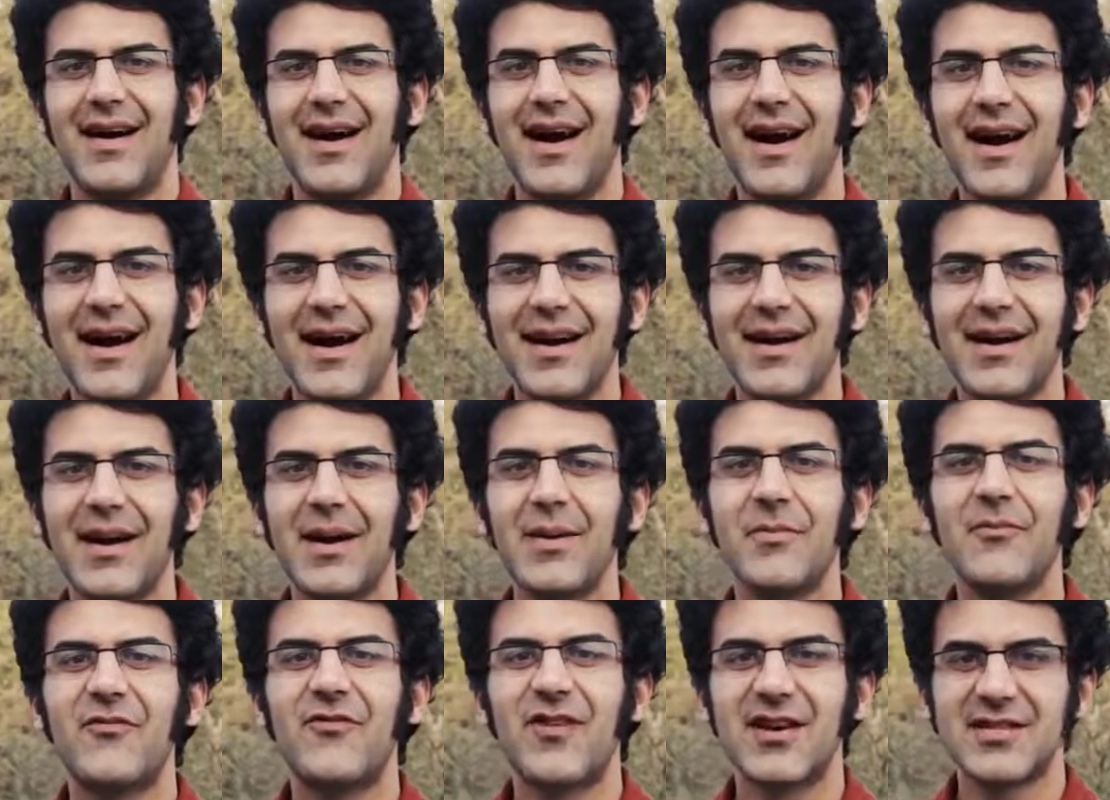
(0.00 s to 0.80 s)
Hi,
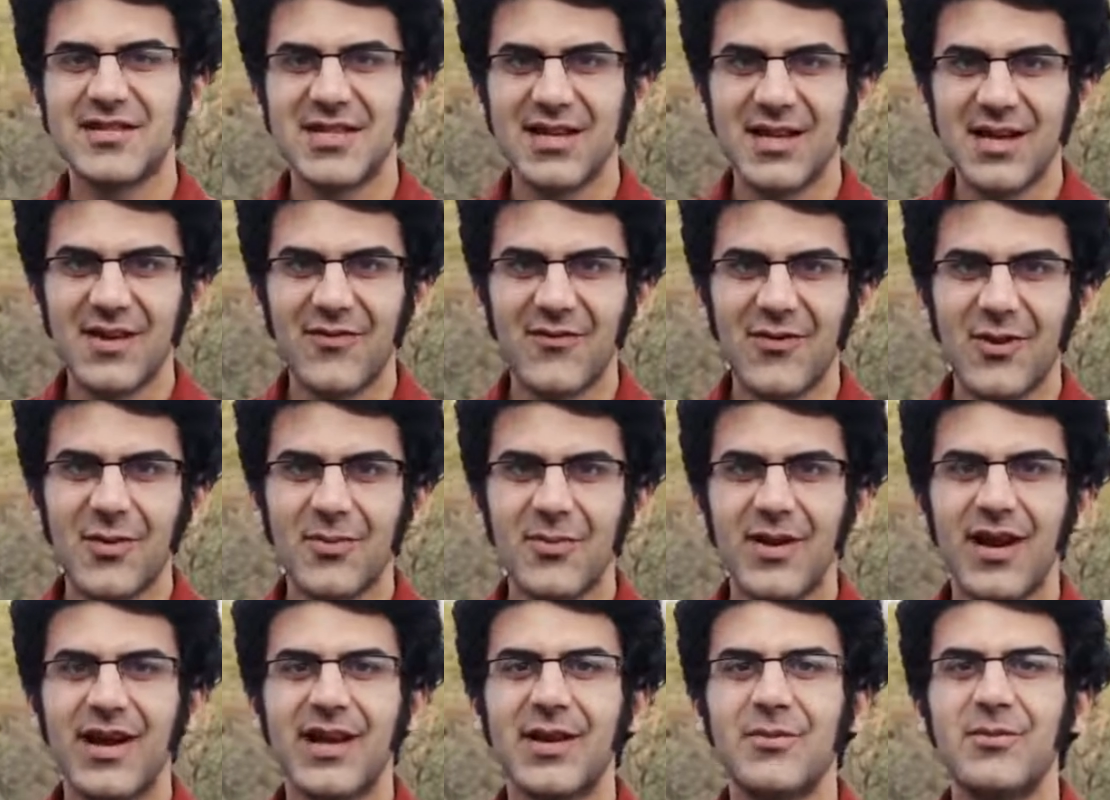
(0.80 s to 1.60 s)
I'm Fazal
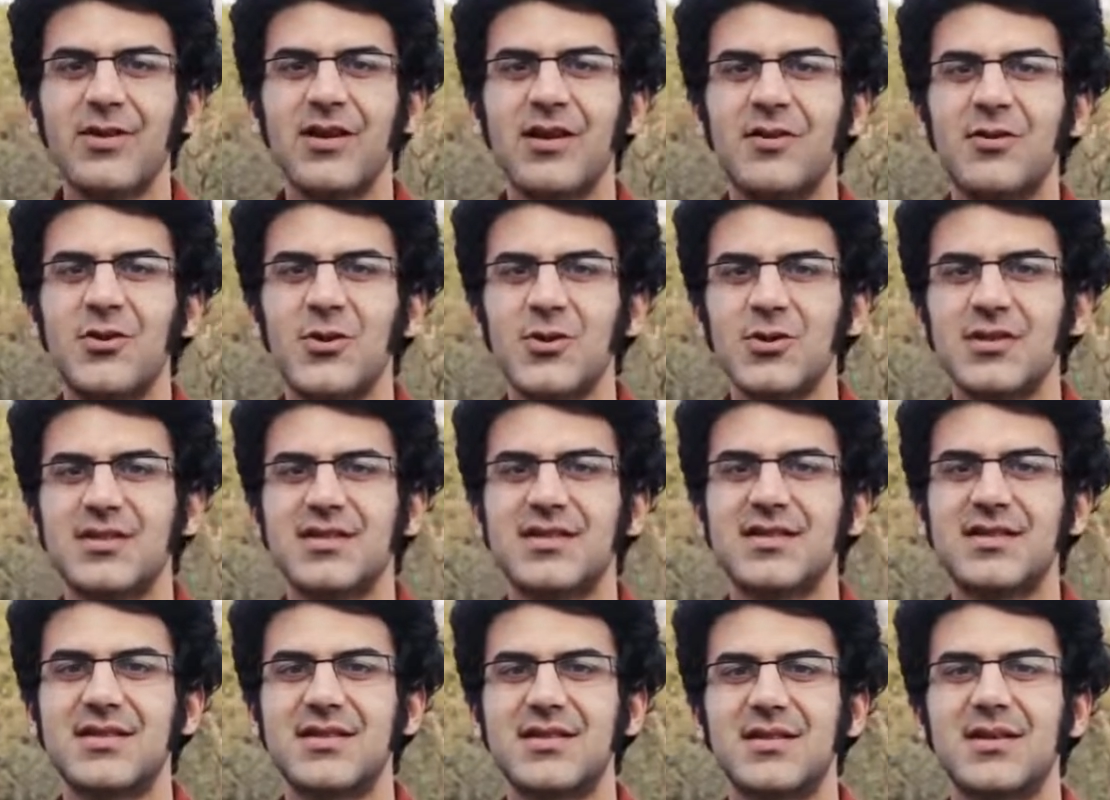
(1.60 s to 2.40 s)
from Edible
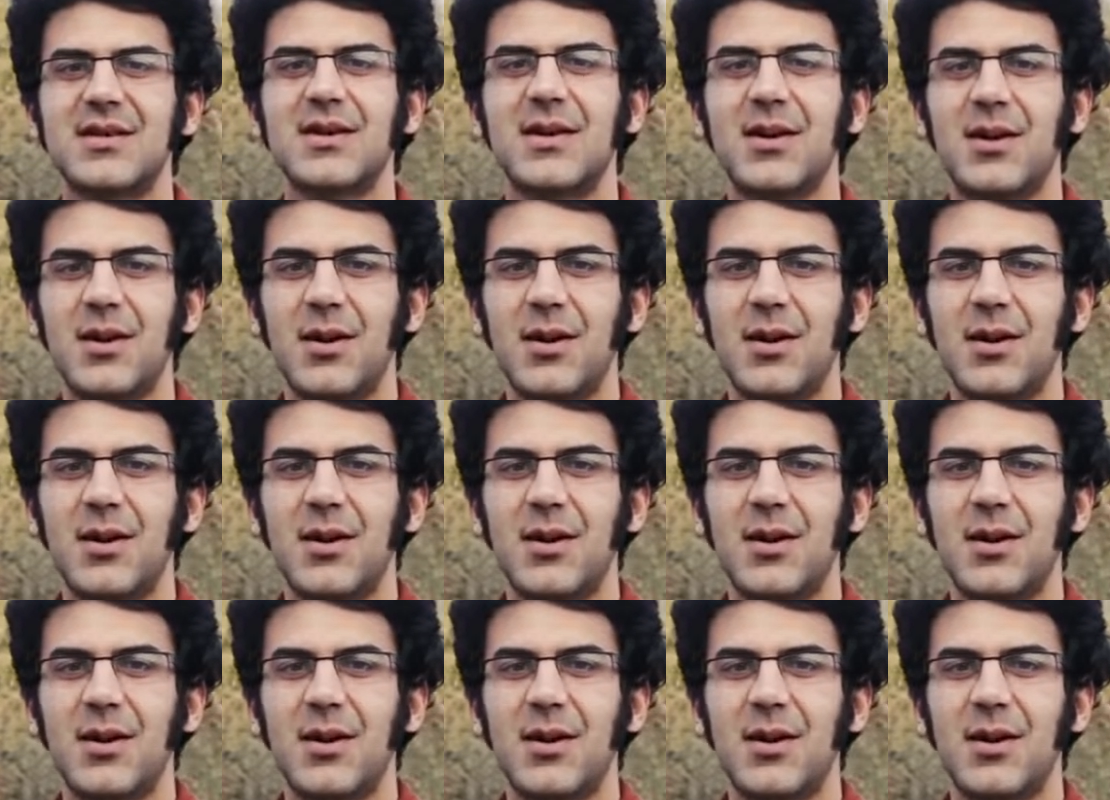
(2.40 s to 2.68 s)
Roots.